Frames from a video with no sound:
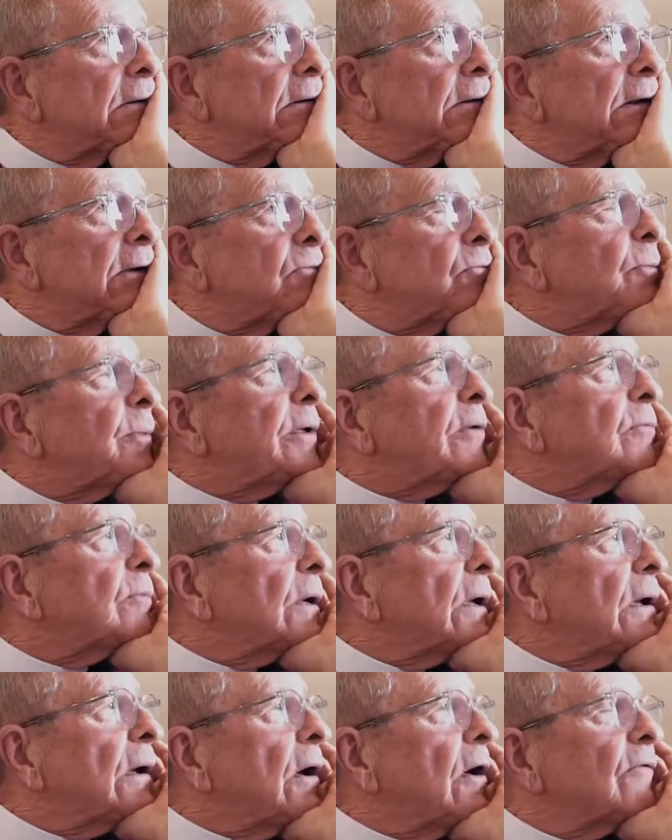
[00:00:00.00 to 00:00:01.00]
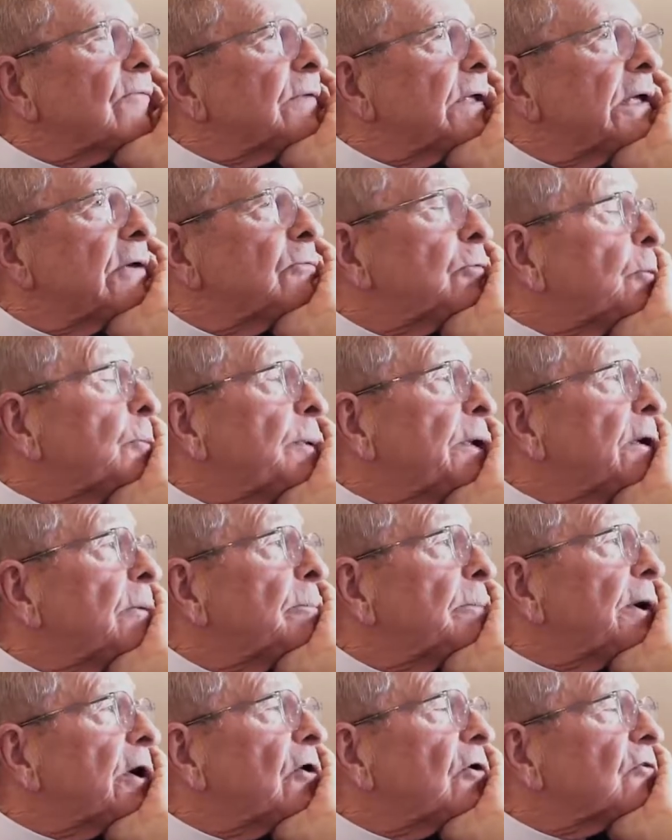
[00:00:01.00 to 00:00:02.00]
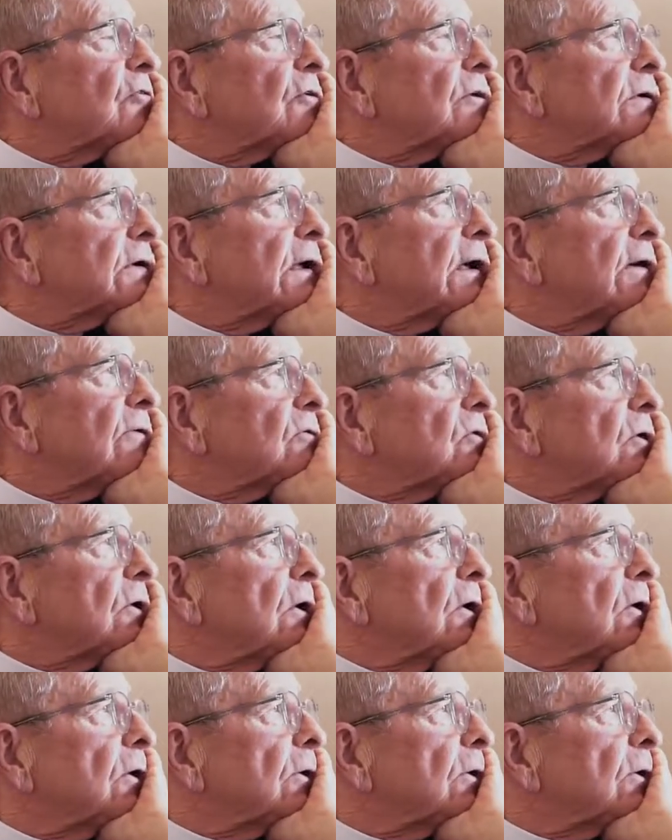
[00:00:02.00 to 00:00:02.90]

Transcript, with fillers: it would be uh, it would be embarrassing to have it on